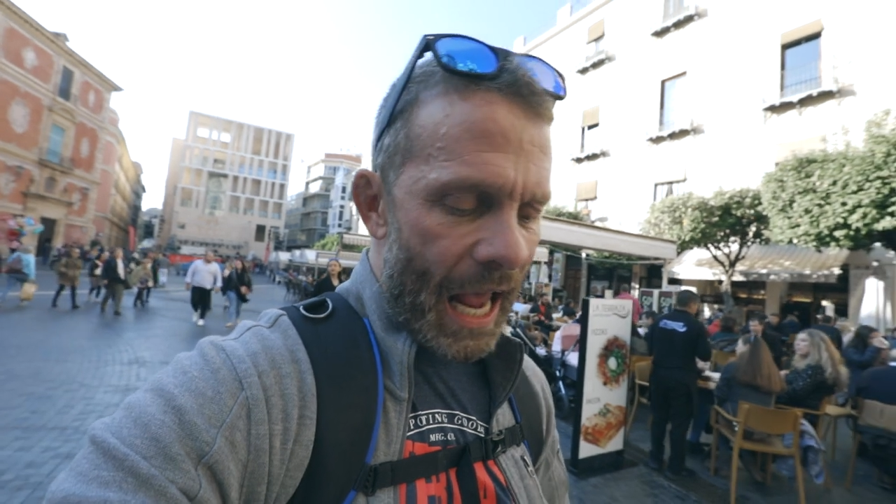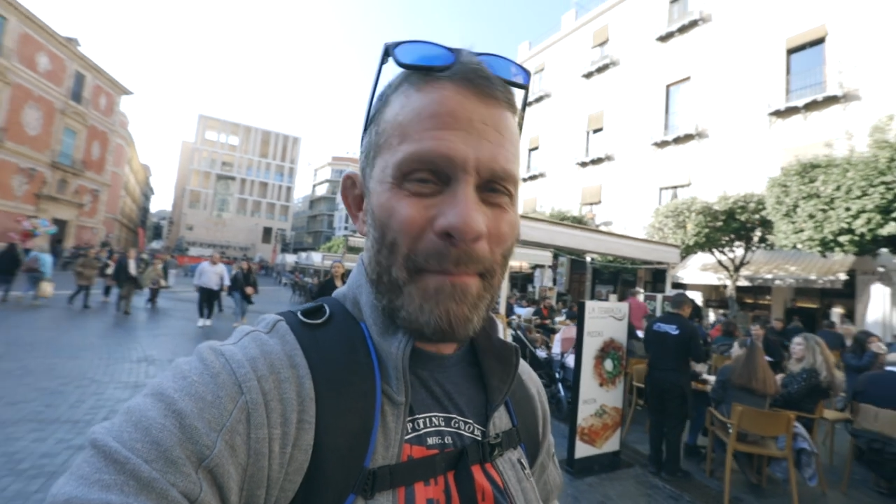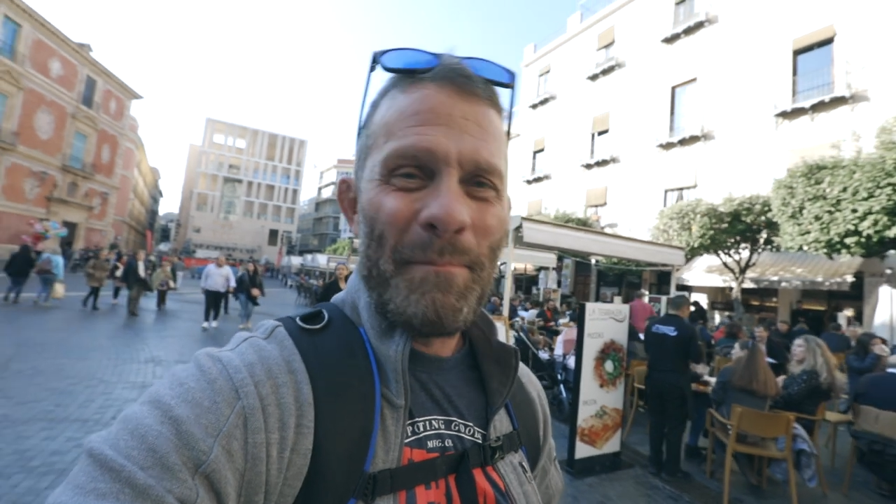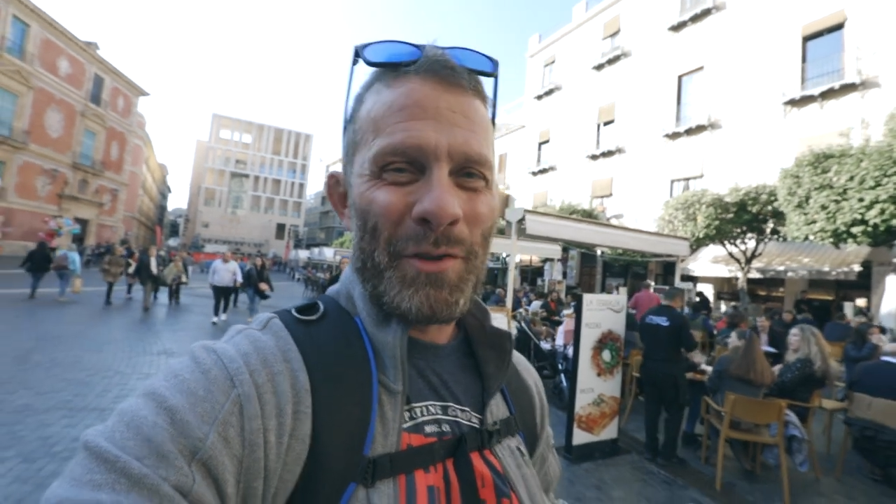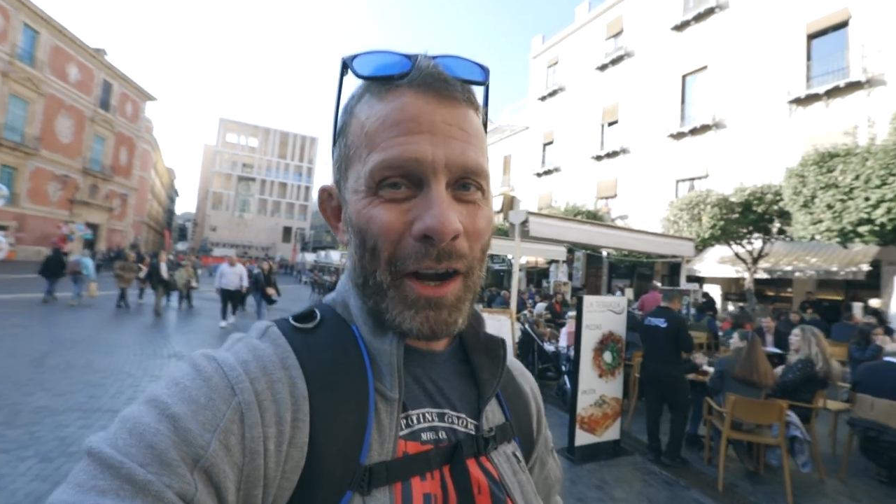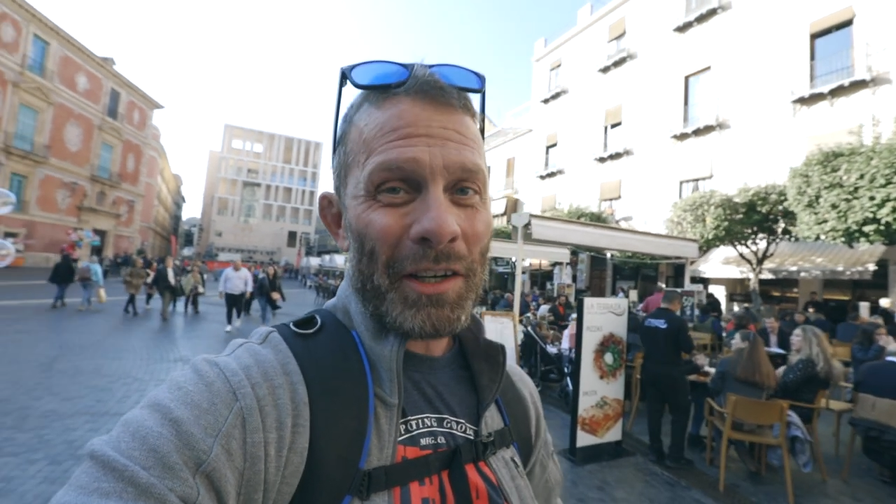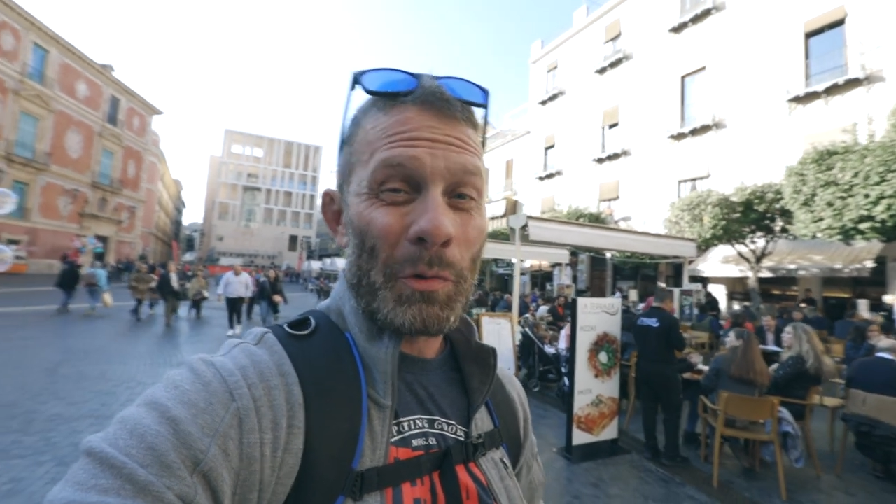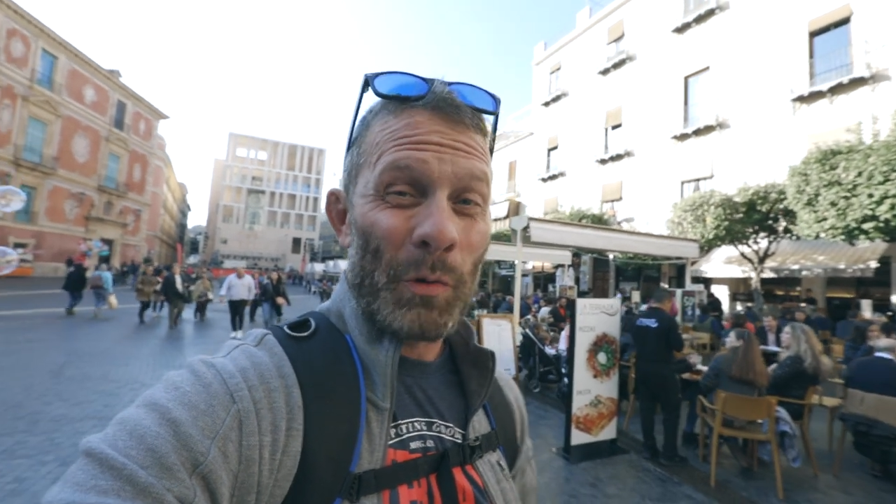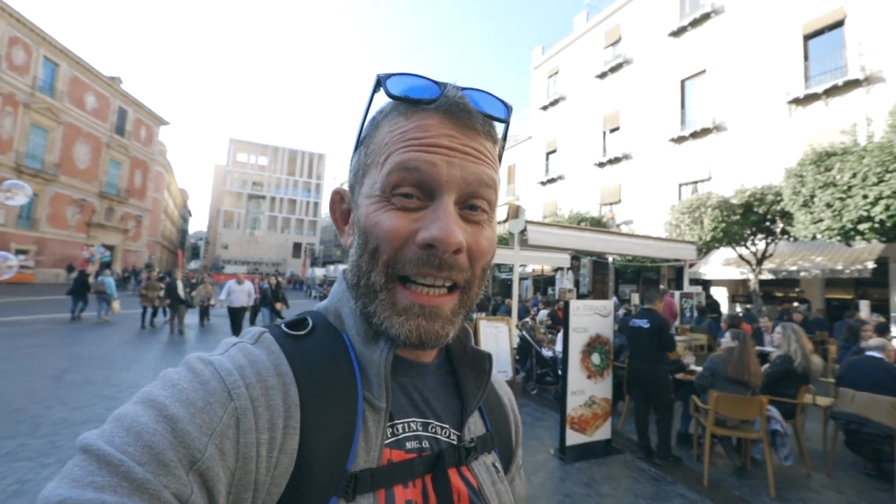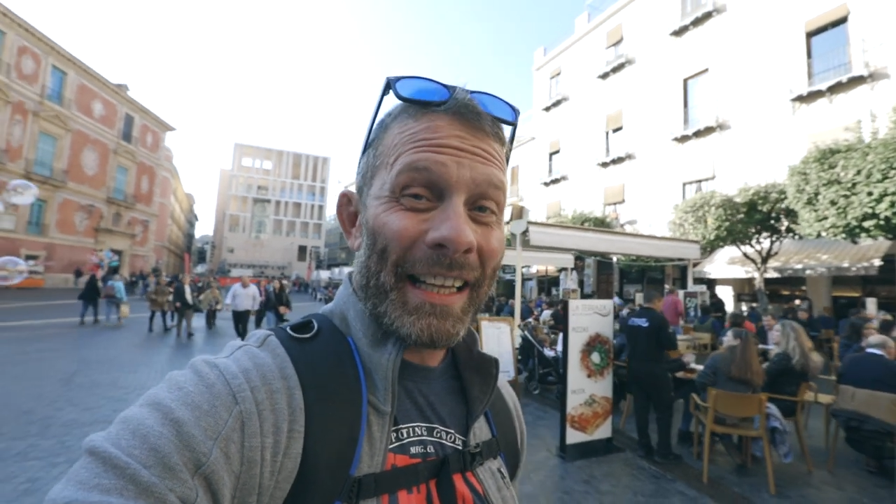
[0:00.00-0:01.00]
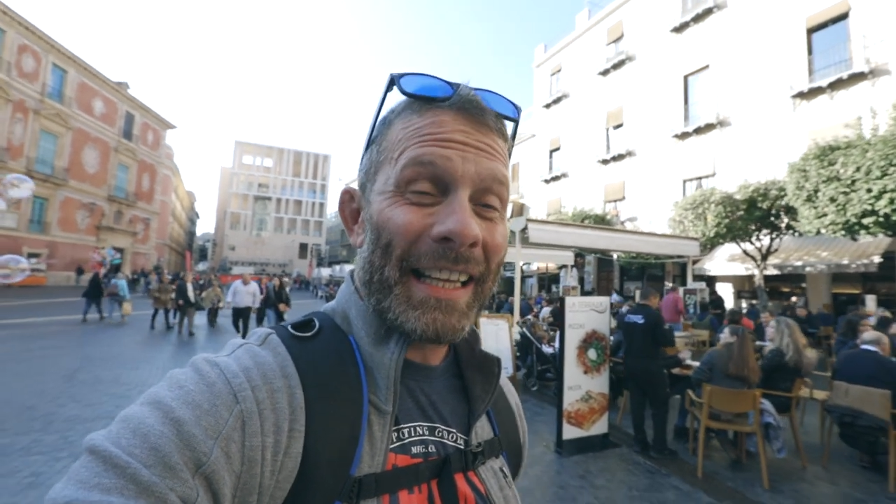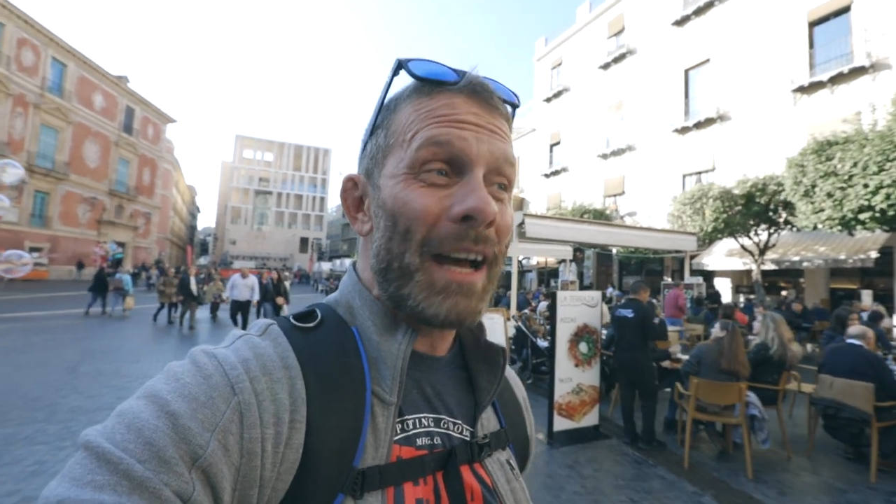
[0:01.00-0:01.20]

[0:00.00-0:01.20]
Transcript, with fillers: I'm not really